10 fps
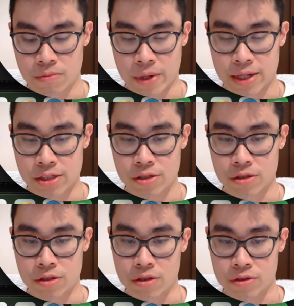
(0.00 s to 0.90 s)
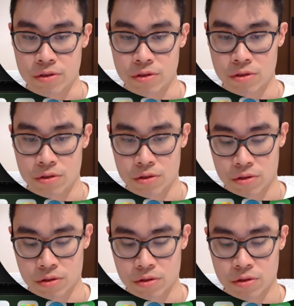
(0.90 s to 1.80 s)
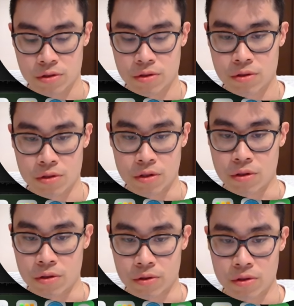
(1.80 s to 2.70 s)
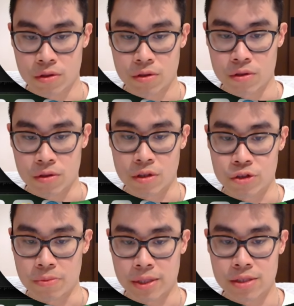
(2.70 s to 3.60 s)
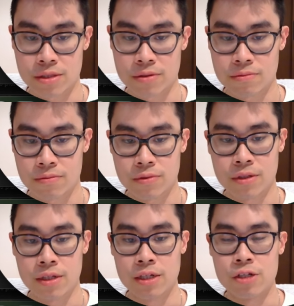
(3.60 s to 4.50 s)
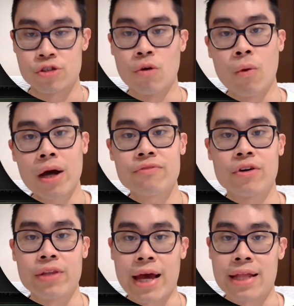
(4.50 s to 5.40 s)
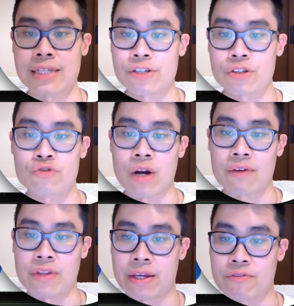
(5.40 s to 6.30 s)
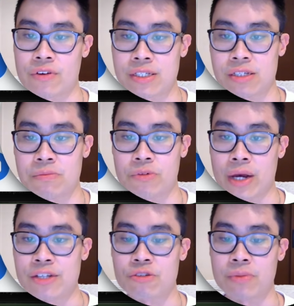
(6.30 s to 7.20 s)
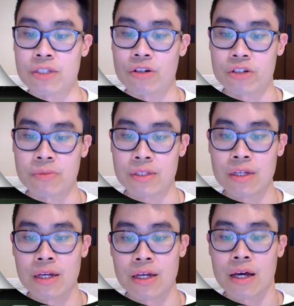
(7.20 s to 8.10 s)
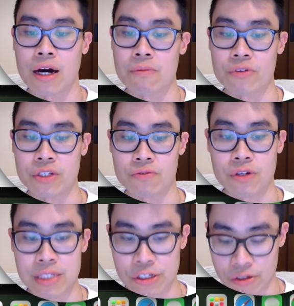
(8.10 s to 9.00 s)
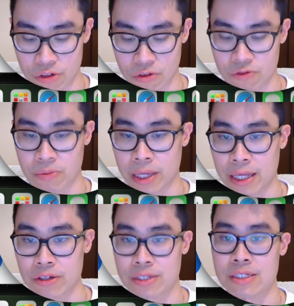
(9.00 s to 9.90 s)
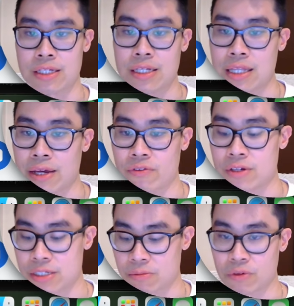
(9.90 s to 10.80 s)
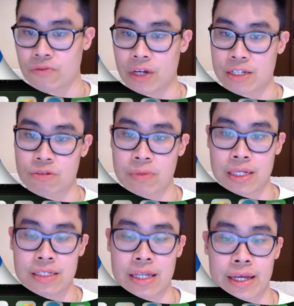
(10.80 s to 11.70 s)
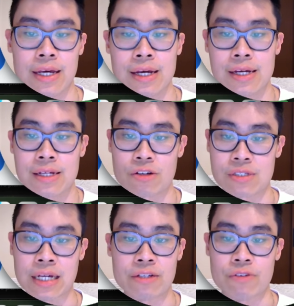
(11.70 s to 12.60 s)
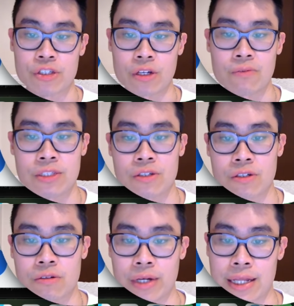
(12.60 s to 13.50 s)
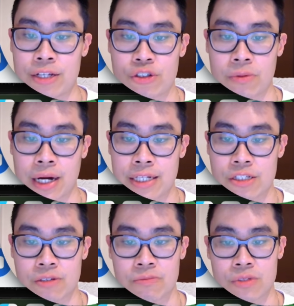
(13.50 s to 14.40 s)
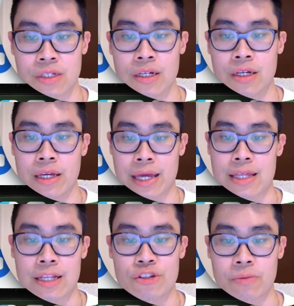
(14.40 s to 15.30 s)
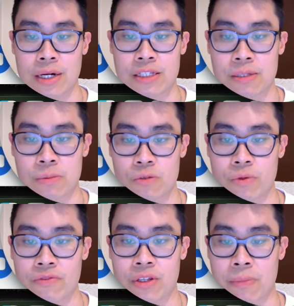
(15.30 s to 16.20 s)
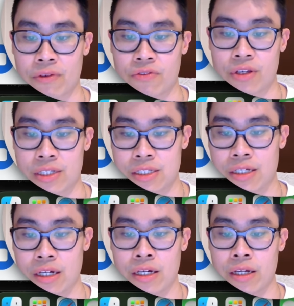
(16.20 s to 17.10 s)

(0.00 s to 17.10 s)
based on your knowledge base. So what I've gone is actually draft like a very simple SOP document for this voice agent. So from here, you can see like very simple SOPs like standard return window, eligible items, ineligible items, refund methods,